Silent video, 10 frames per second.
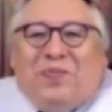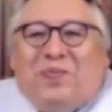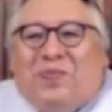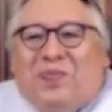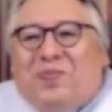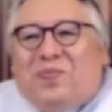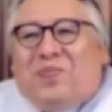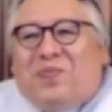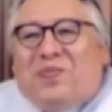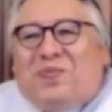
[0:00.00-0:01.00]

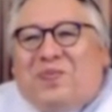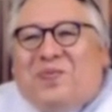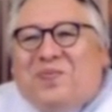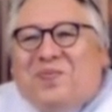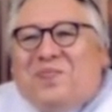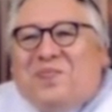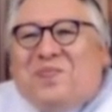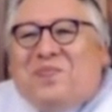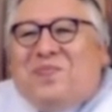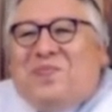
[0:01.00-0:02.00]

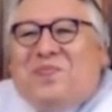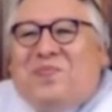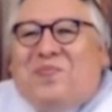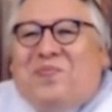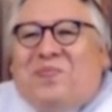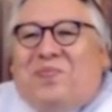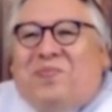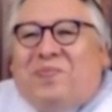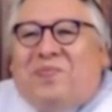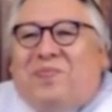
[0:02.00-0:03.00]

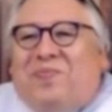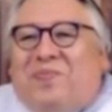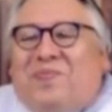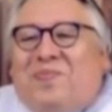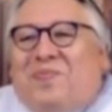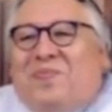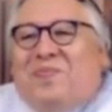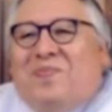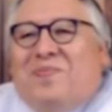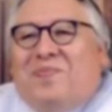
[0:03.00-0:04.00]

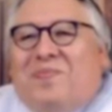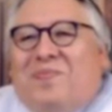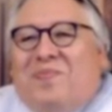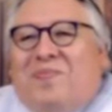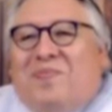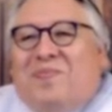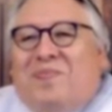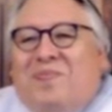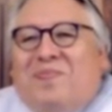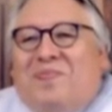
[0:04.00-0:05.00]

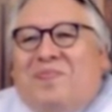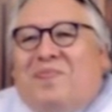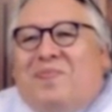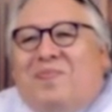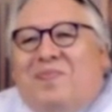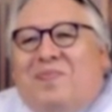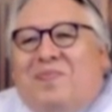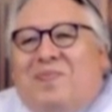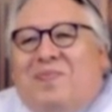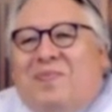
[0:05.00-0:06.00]

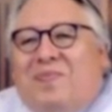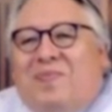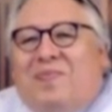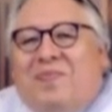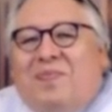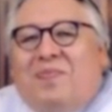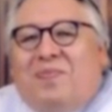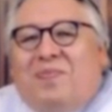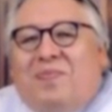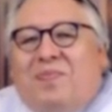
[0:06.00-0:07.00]

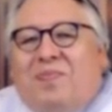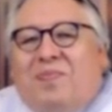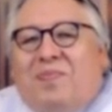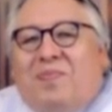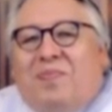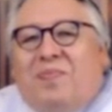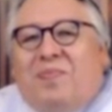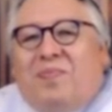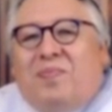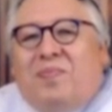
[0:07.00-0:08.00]
(silent)